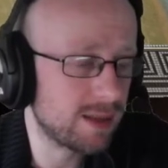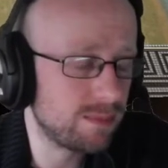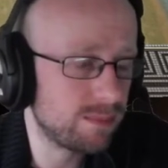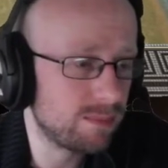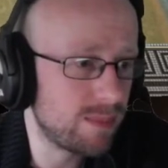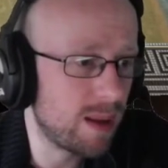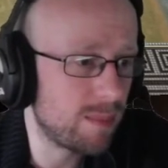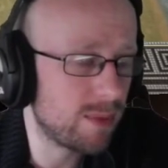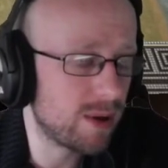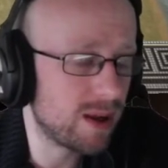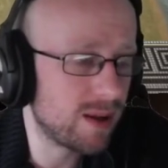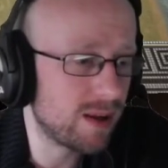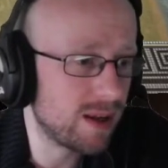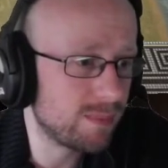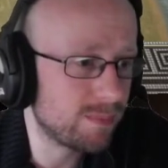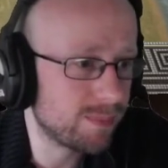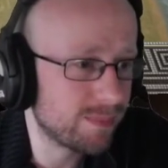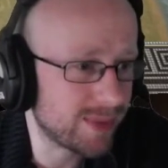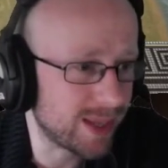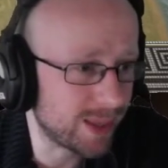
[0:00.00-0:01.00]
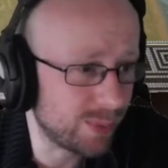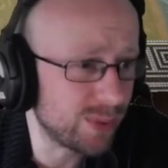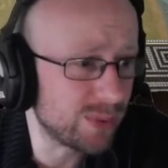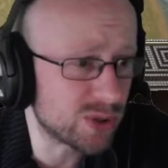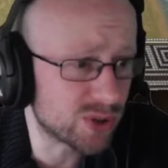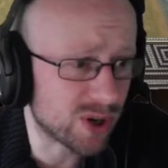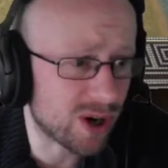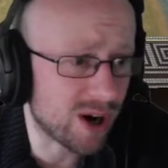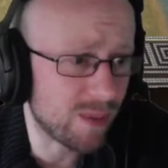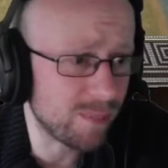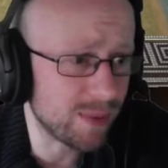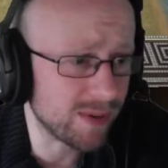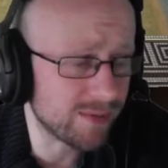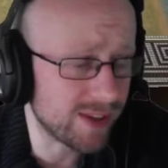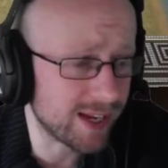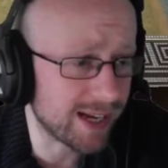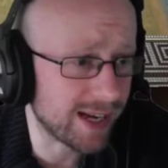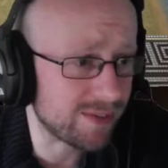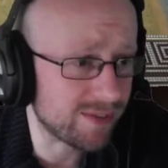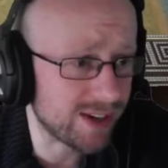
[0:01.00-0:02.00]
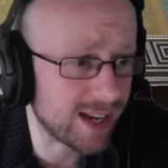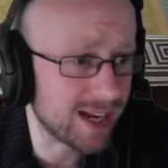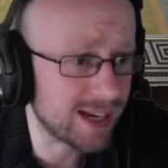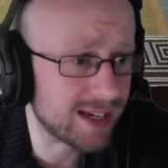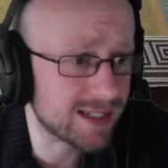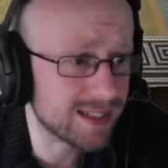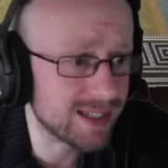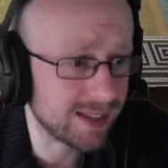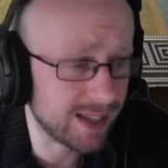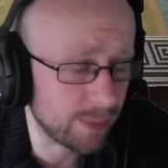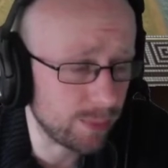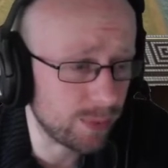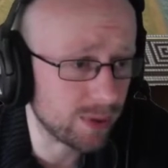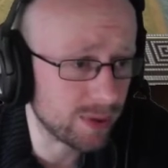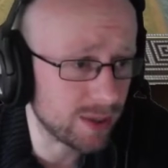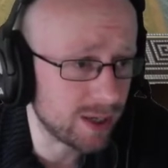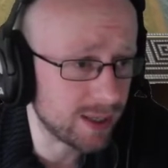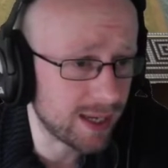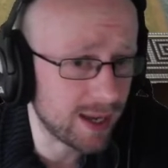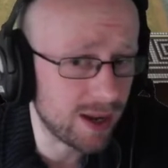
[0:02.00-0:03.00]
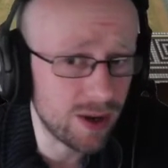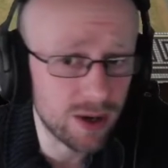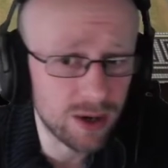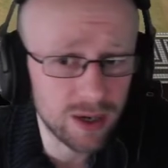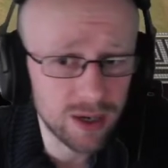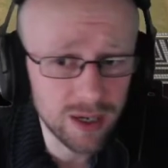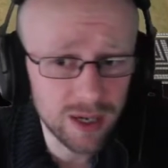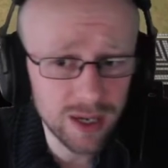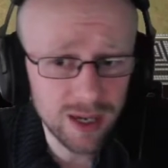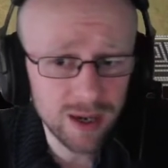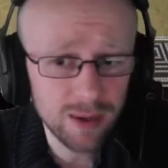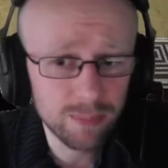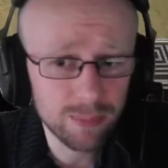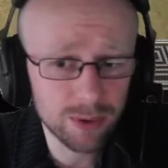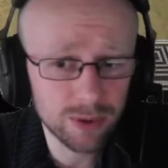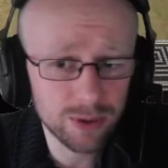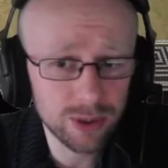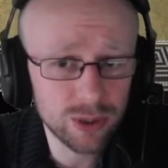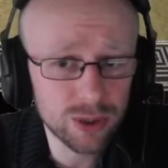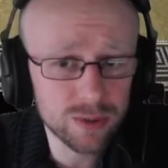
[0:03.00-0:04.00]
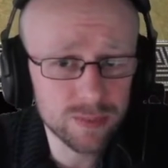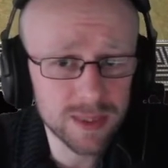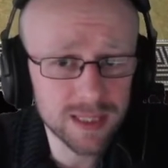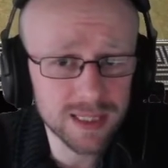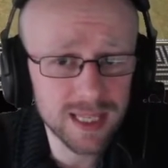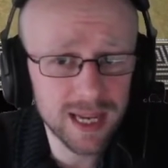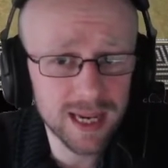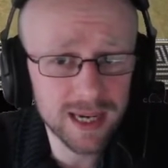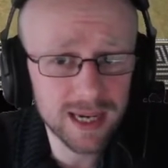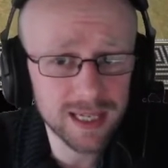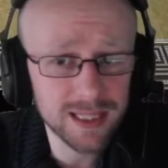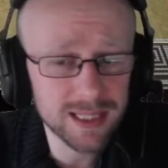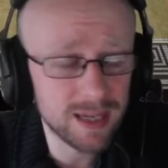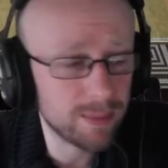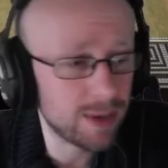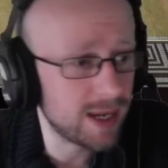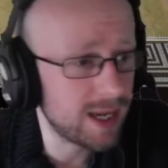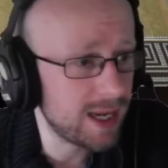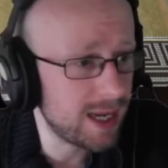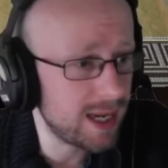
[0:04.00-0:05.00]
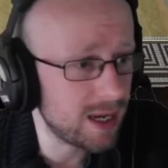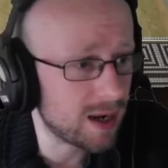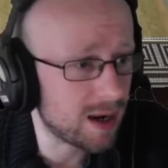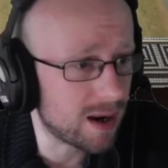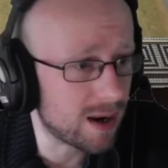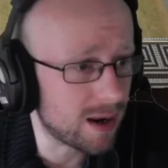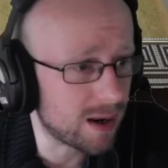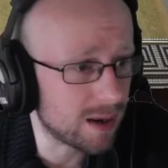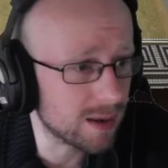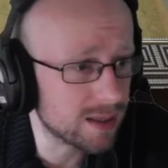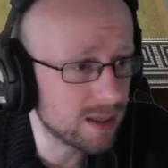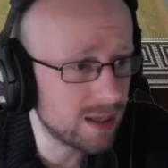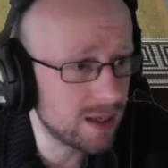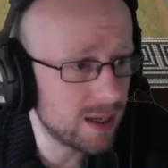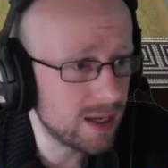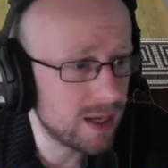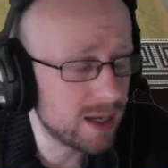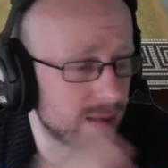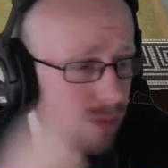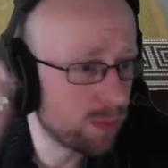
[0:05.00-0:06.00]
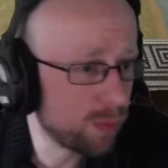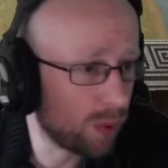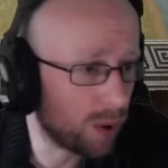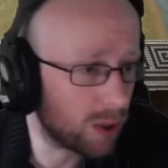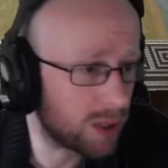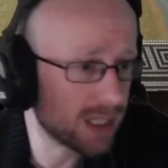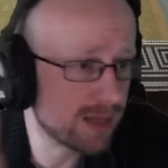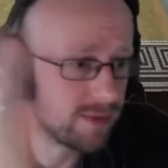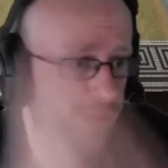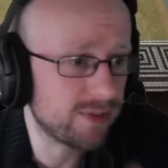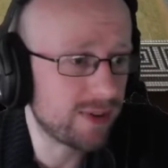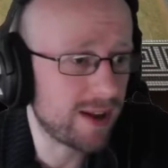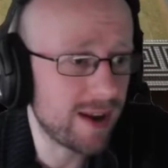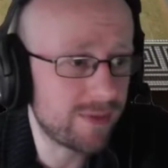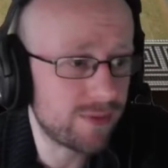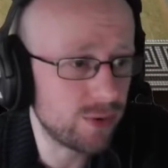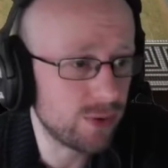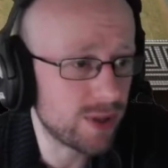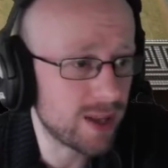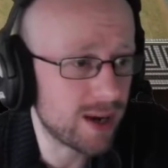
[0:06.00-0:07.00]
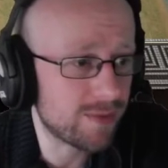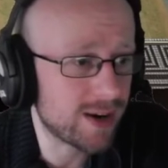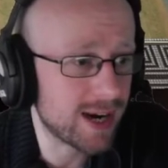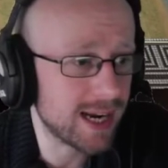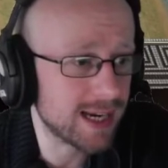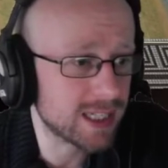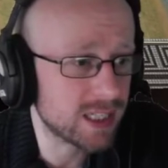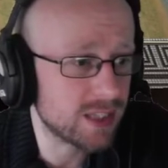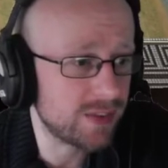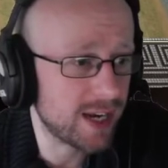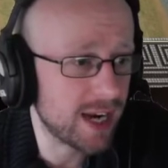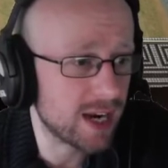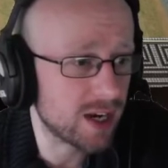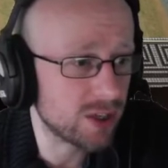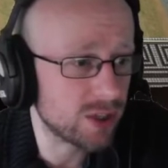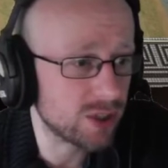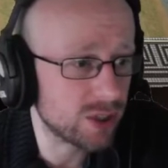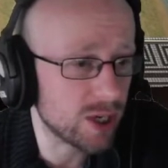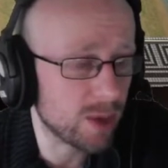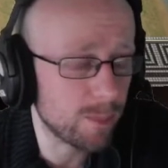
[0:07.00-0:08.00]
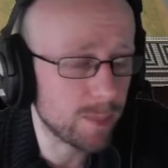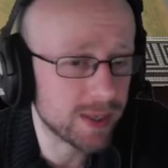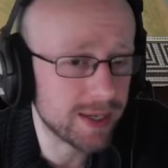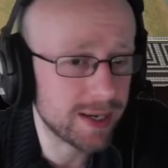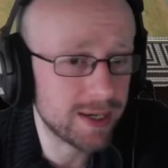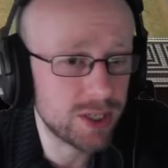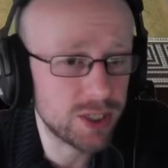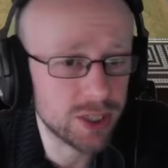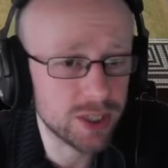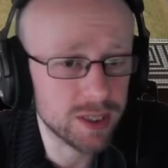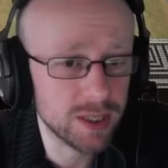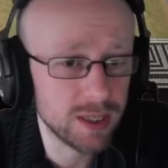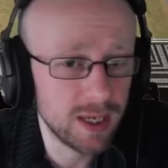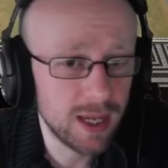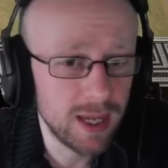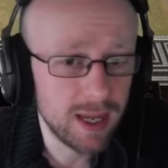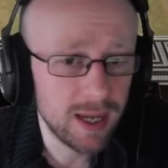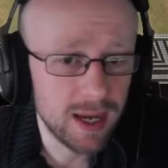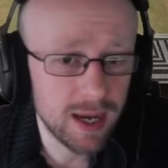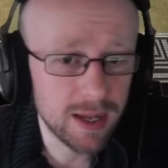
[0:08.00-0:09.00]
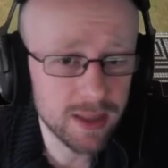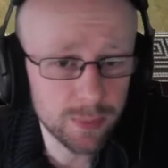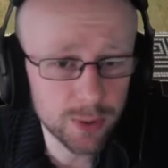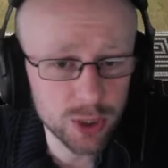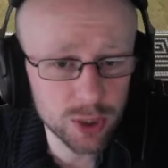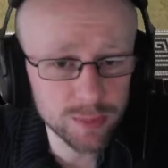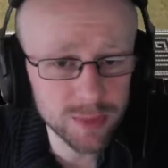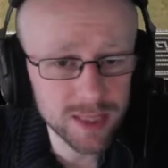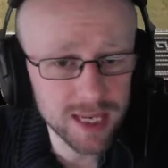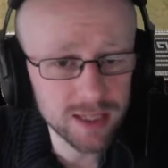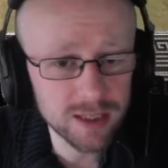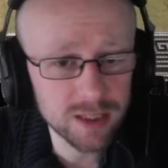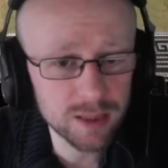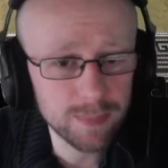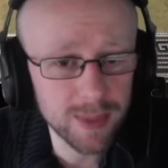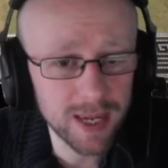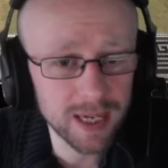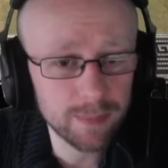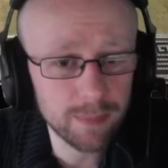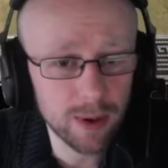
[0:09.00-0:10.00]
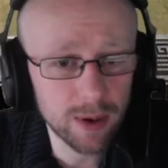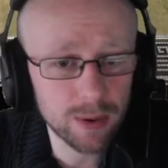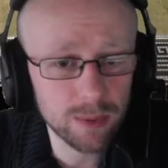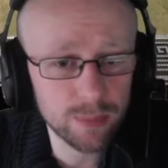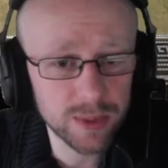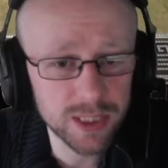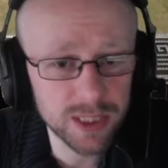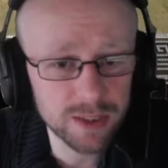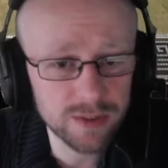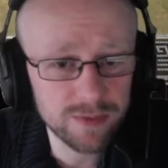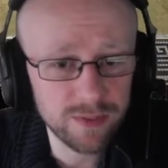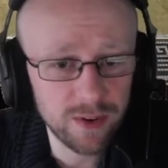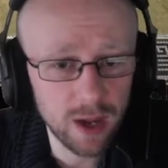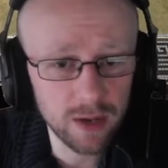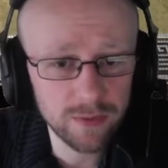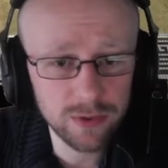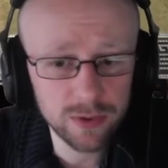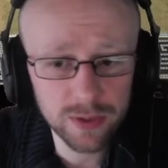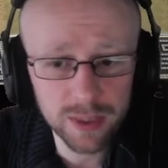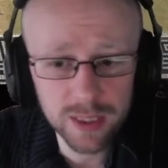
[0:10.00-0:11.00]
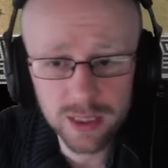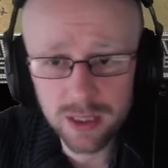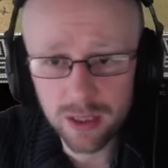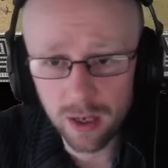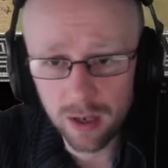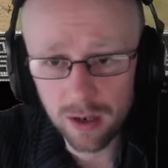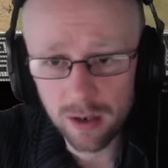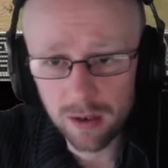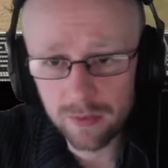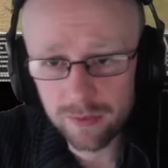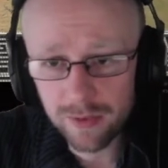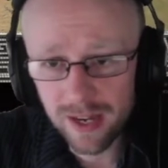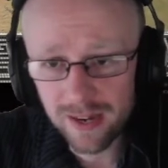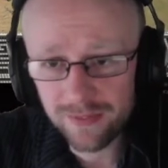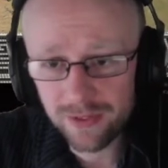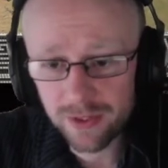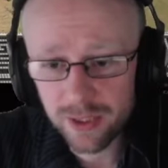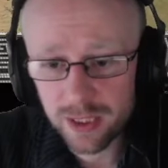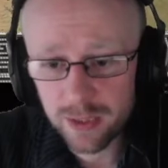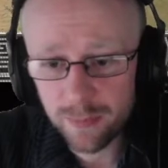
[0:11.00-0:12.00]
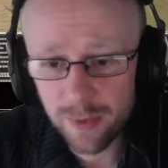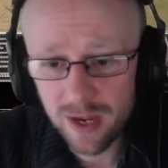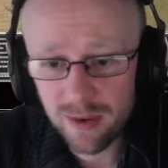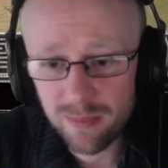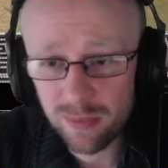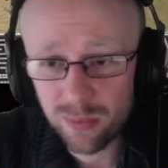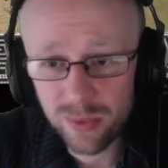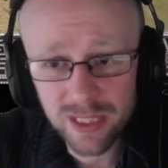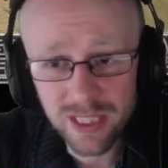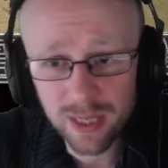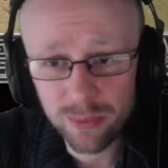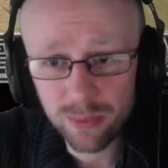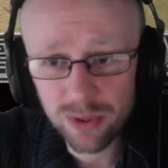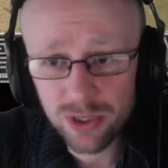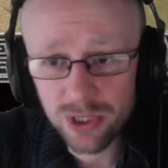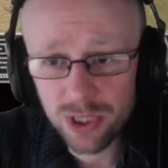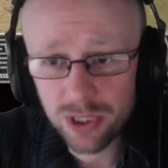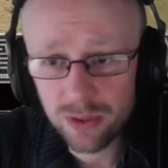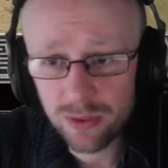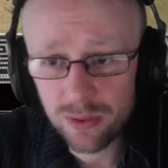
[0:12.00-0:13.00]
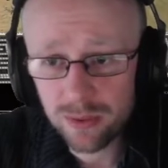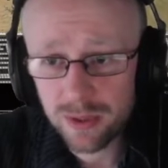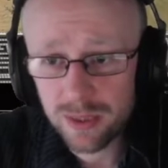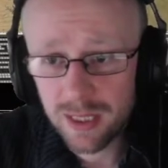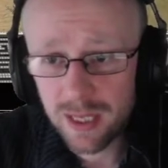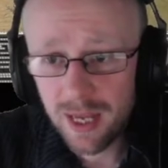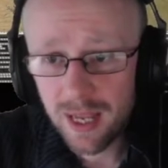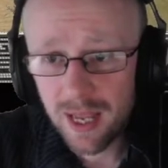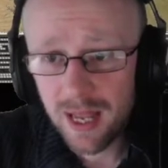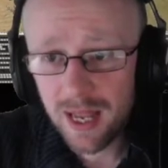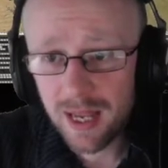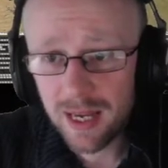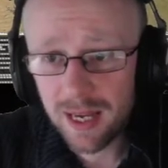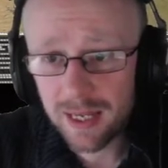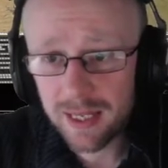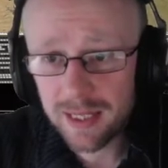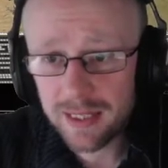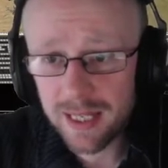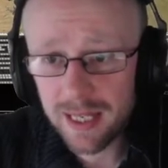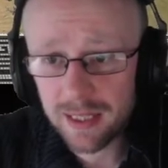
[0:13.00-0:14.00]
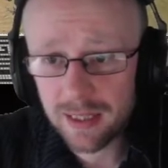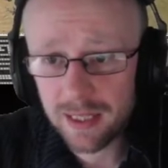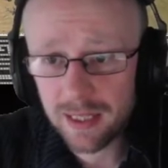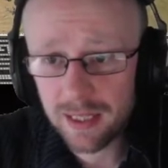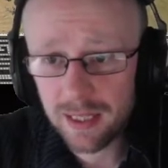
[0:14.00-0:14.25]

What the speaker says: remember, they will drop if they get flanked. They will hurt, but use them as that glass hammer. Hit hard. Watch them fly through their ranks if you're getting a good combination. And then we come down to the backbone, which is 5 units of African spearmen, which I would choose. Like I said,